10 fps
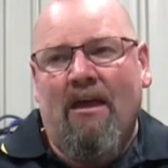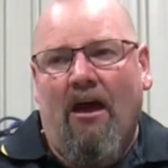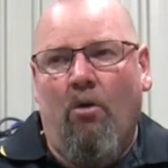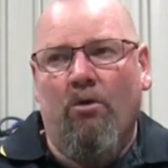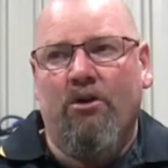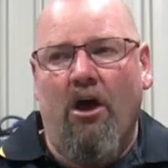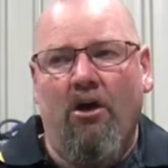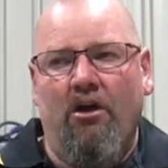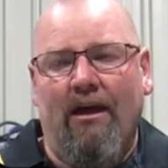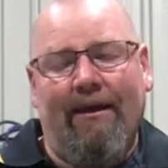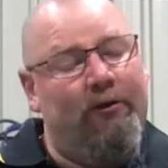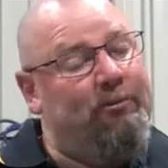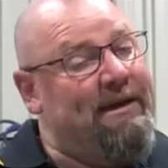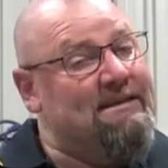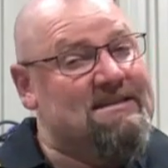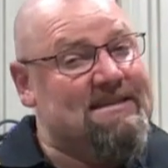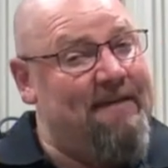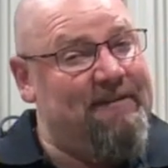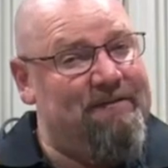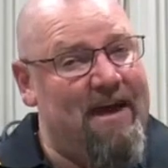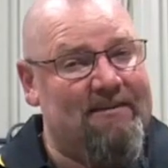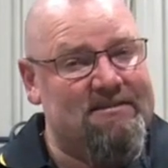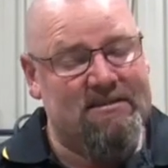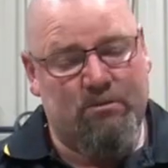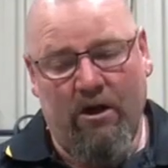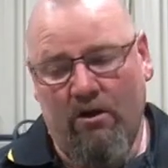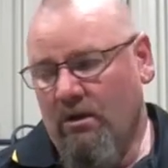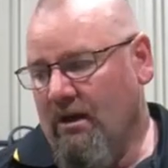I will go a little bit into safety factors as well.